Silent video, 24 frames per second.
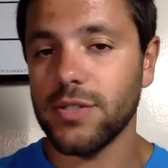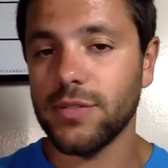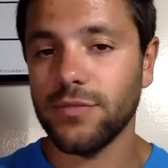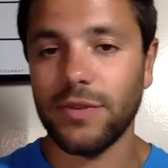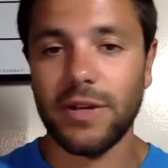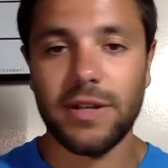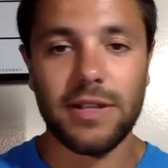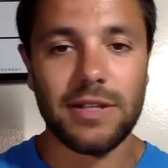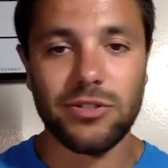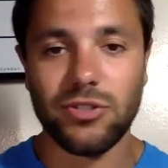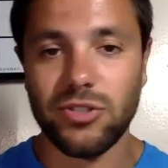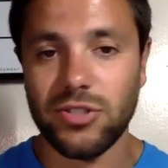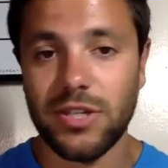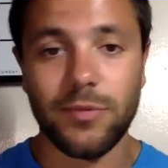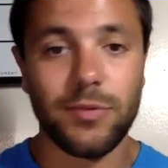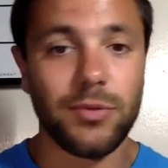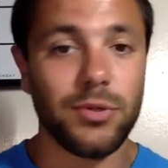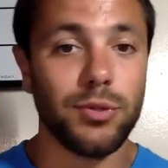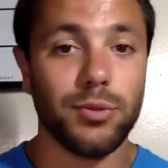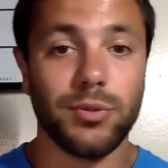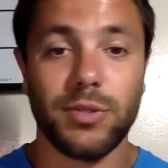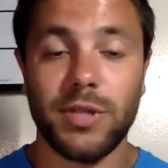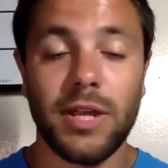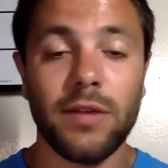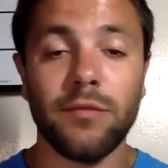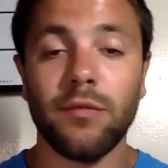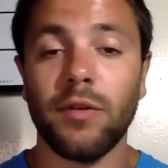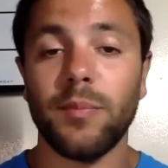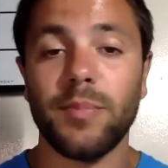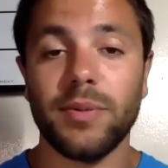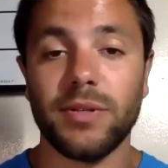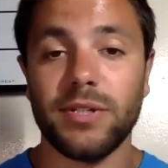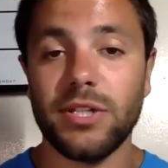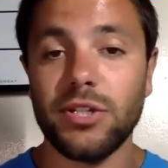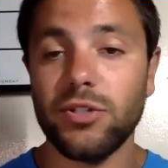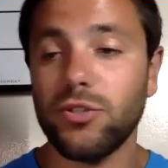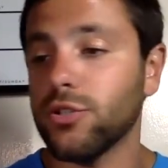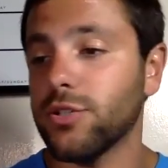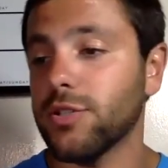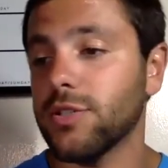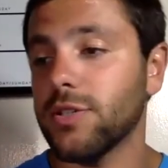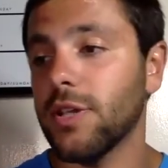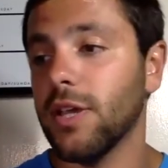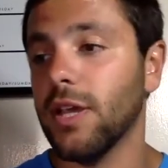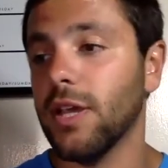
right, let's just say we do 10 repetitions,